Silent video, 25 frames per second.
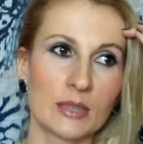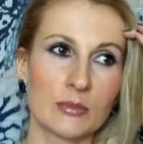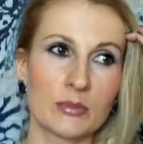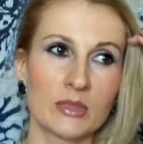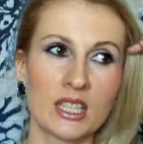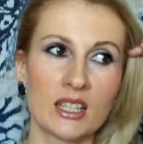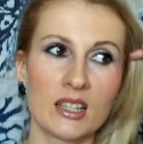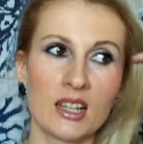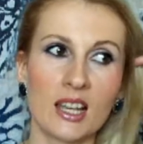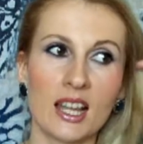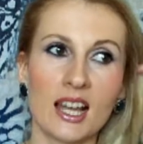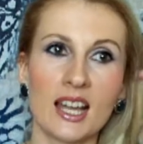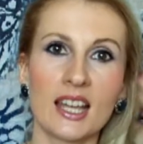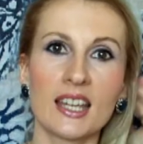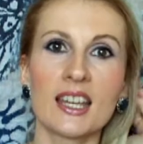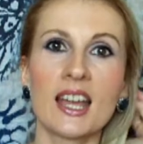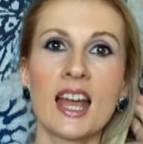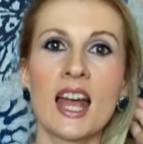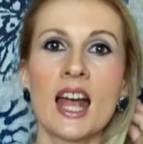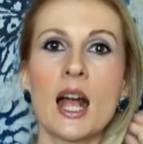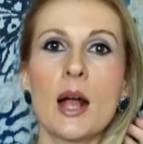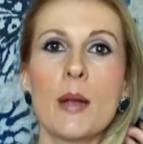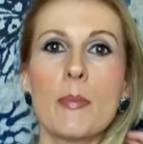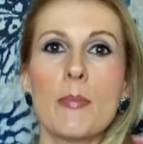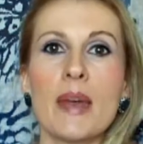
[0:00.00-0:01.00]
Something
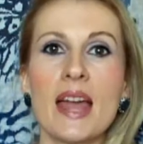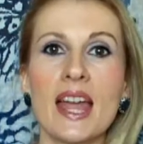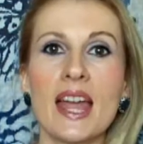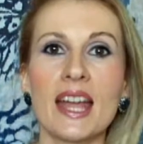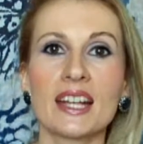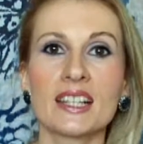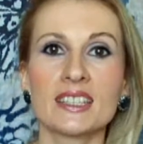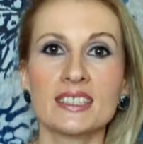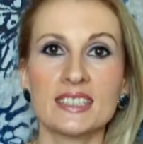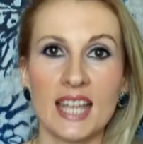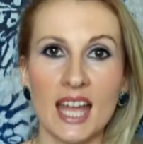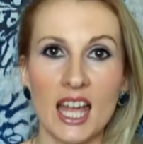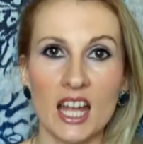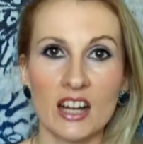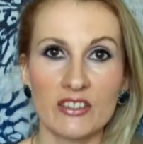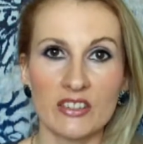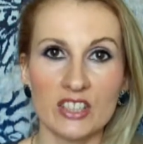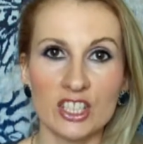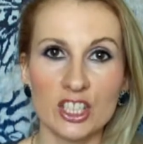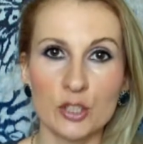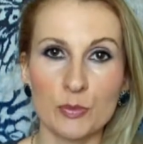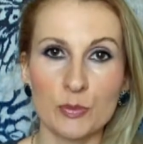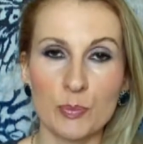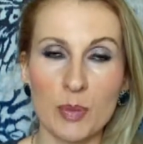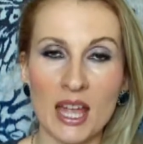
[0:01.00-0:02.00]
like MAC
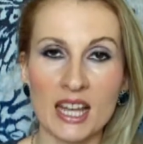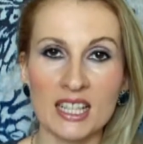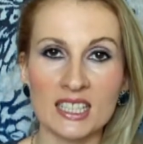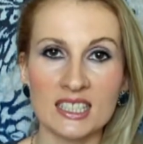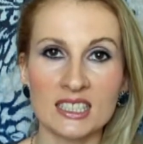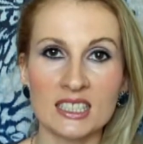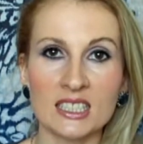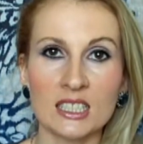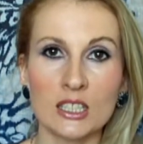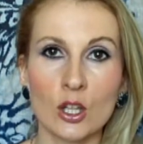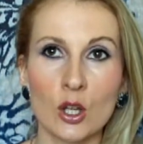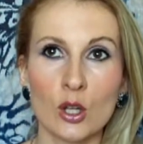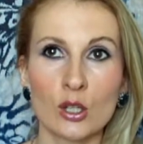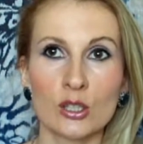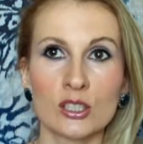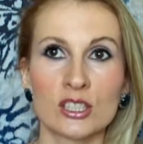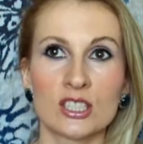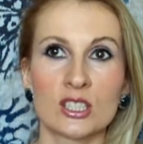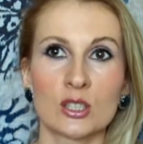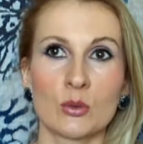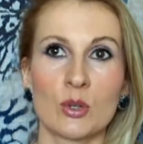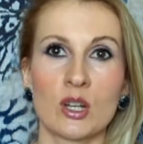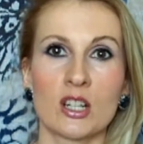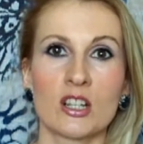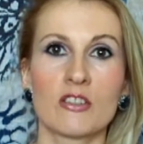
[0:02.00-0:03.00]
Dervish Pencil,
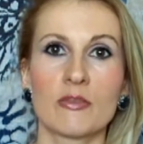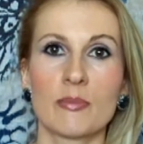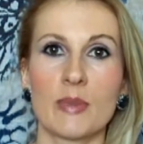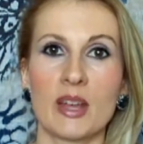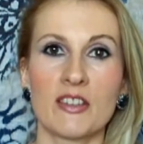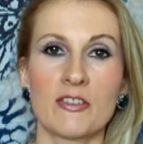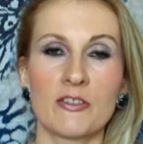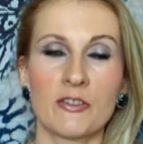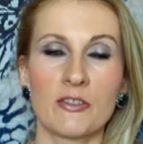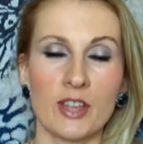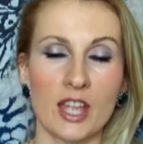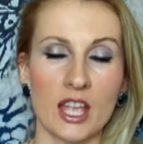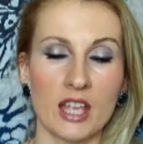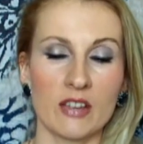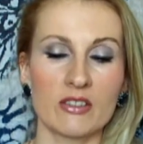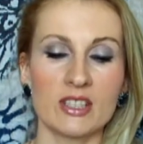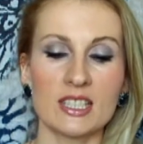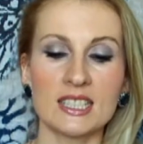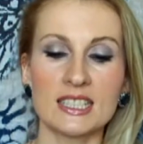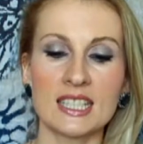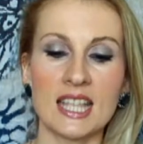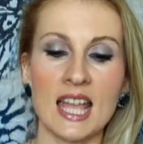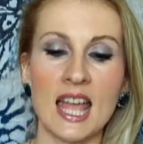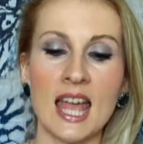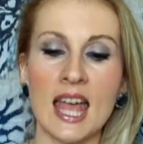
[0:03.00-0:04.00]
also one of my
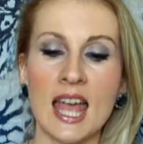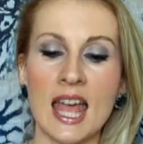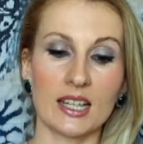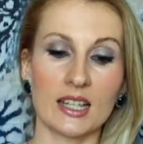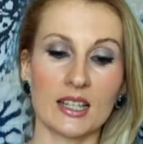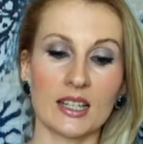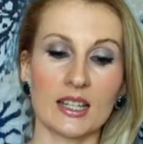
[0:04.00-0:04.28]
favorites.